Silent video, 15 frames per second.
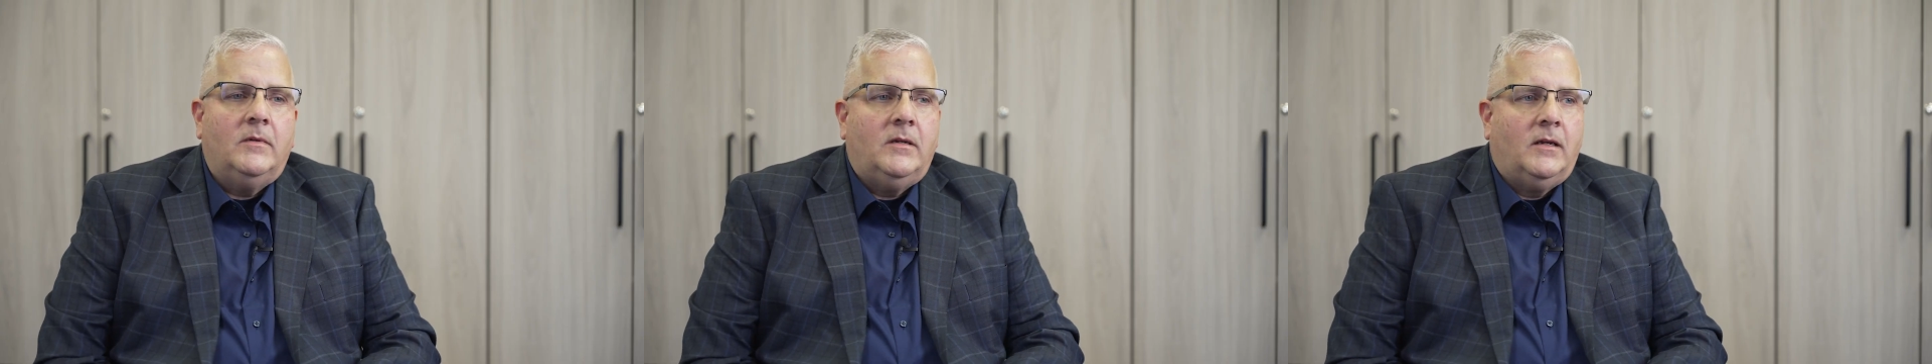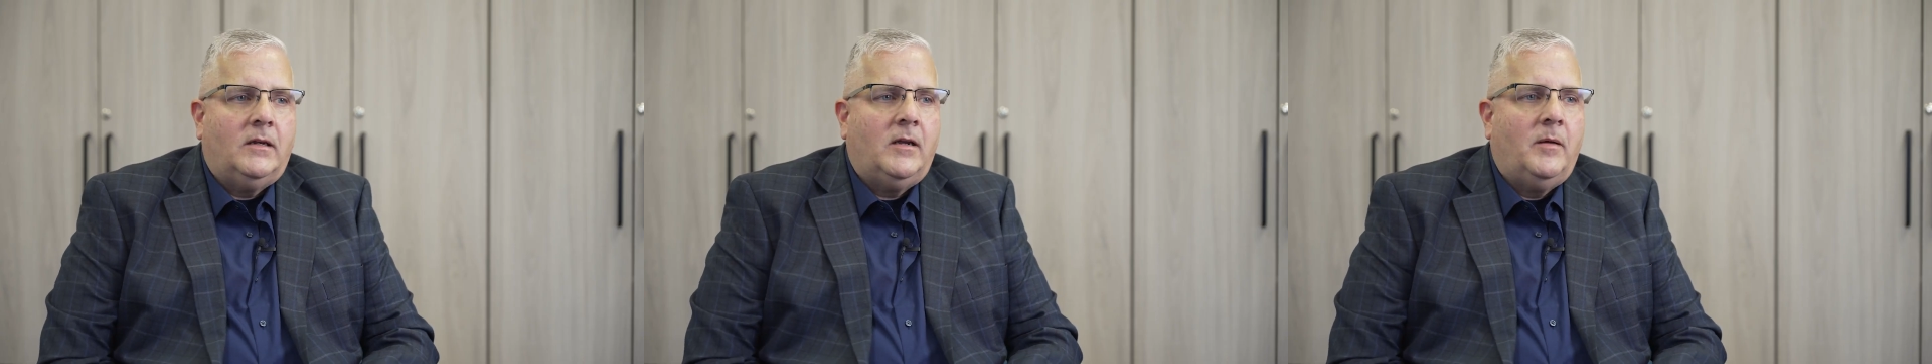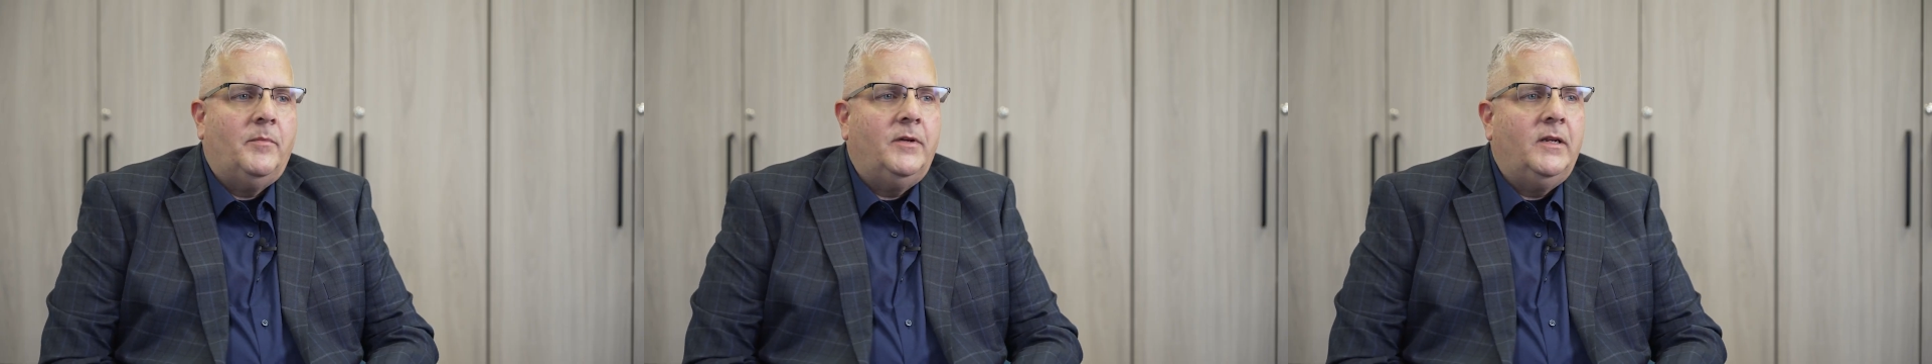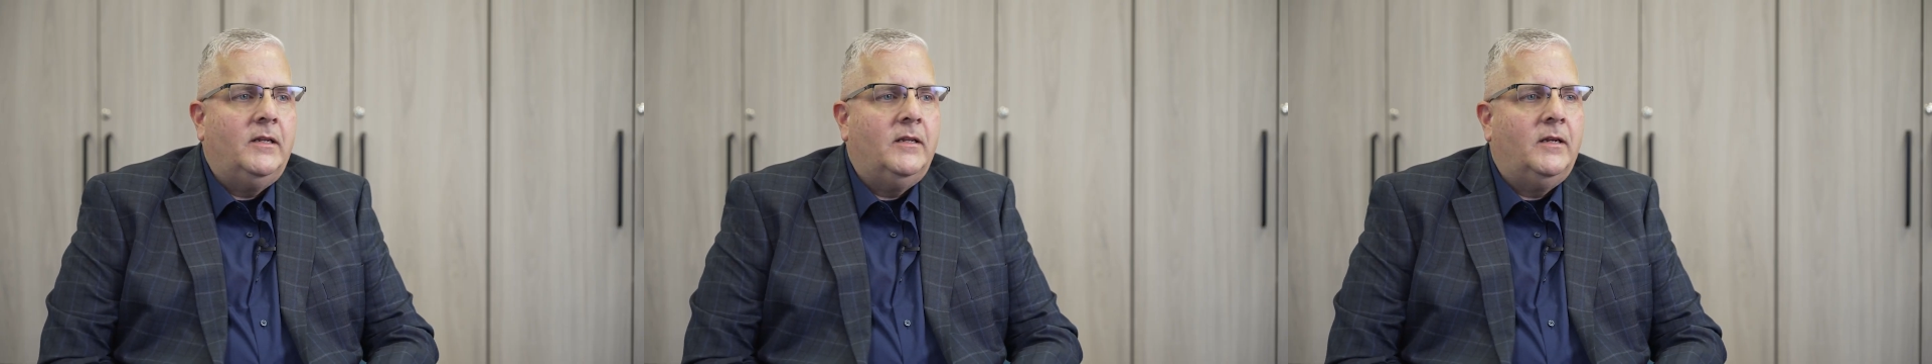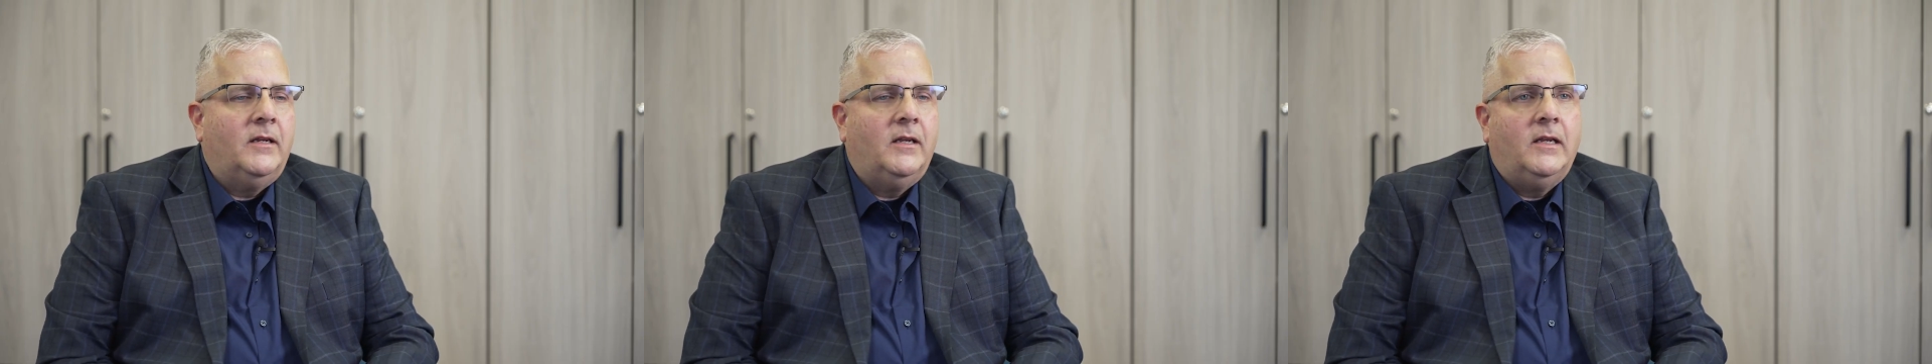a company
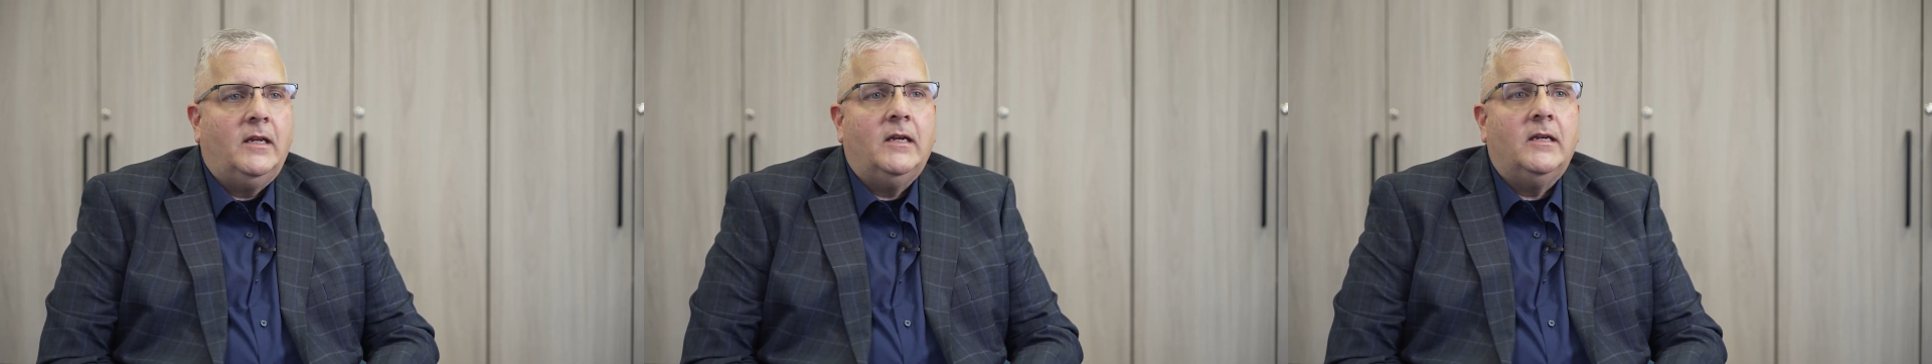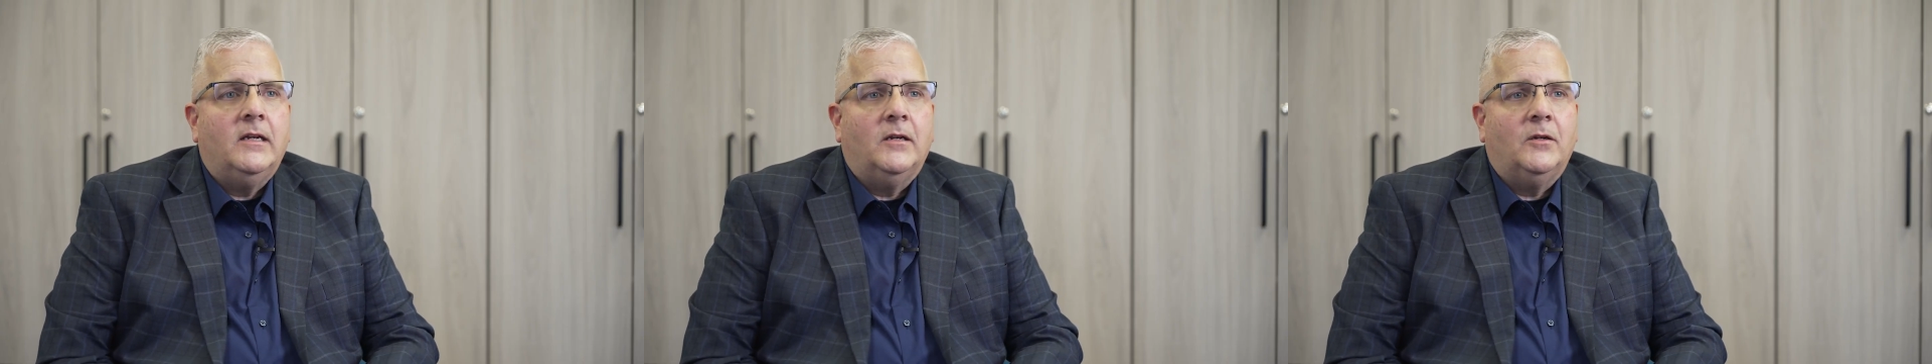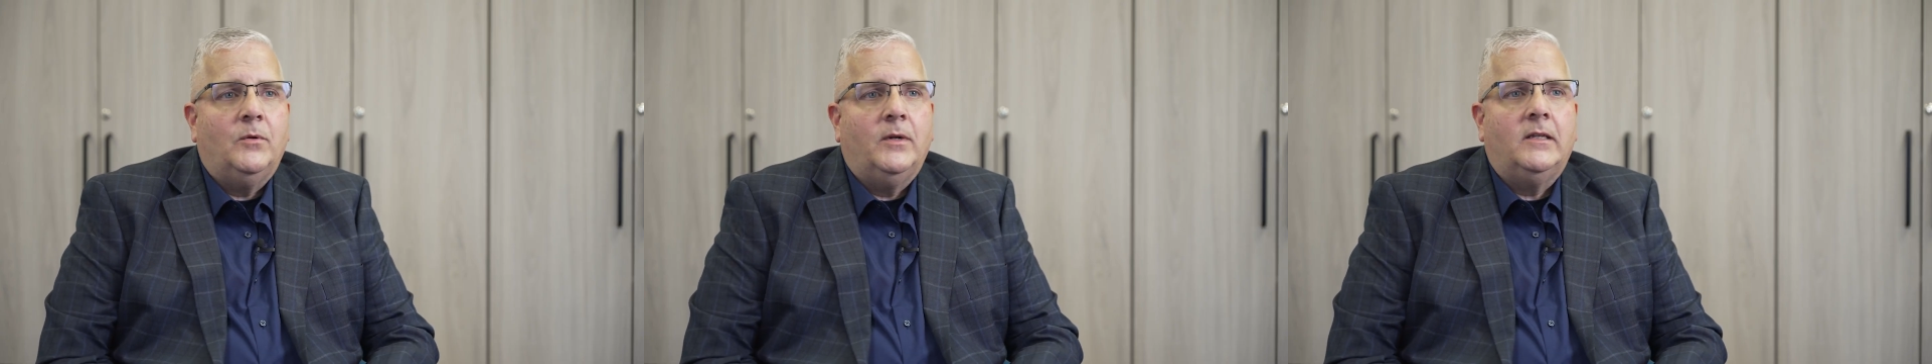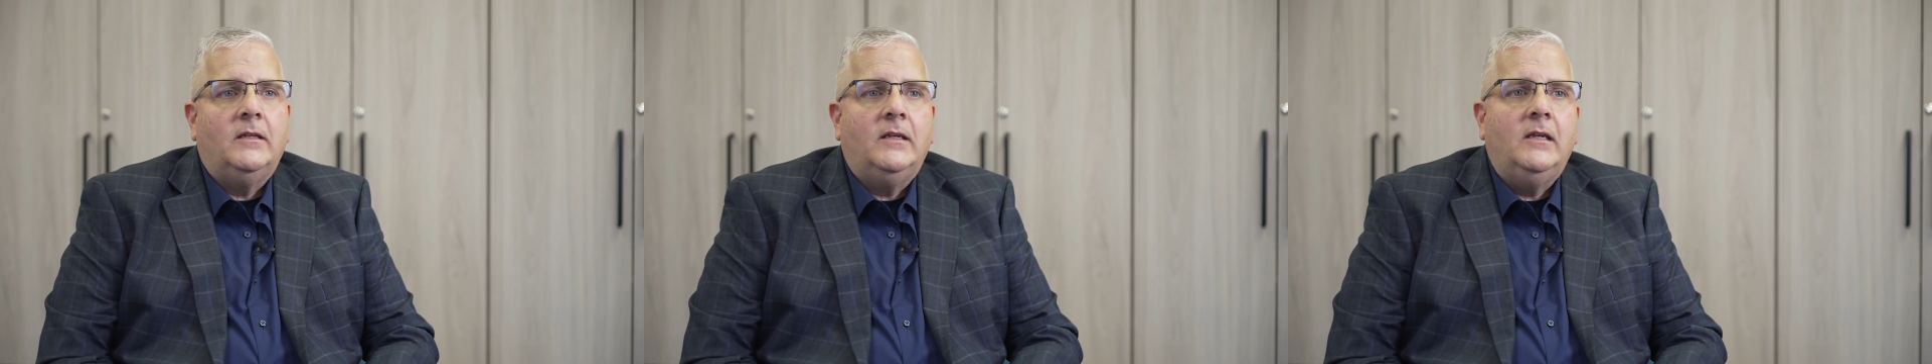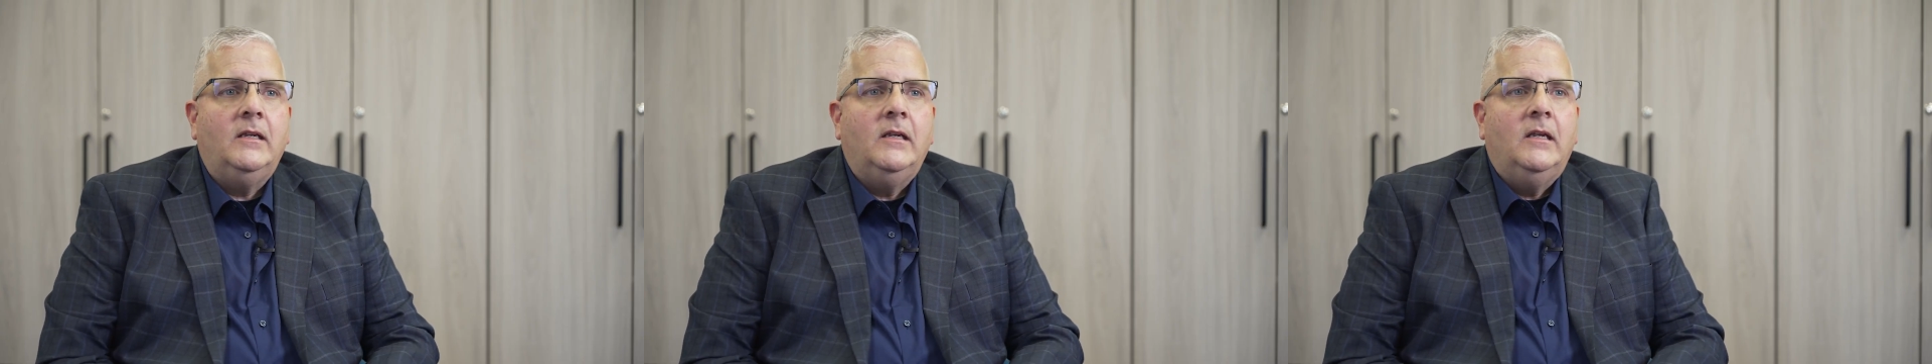that could get it done
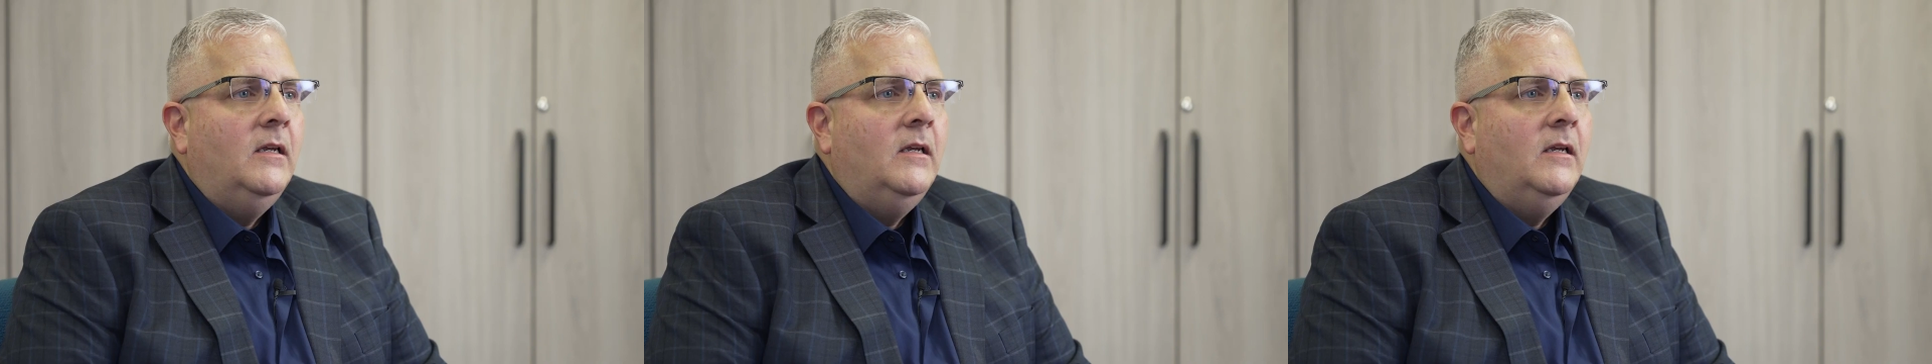quickly.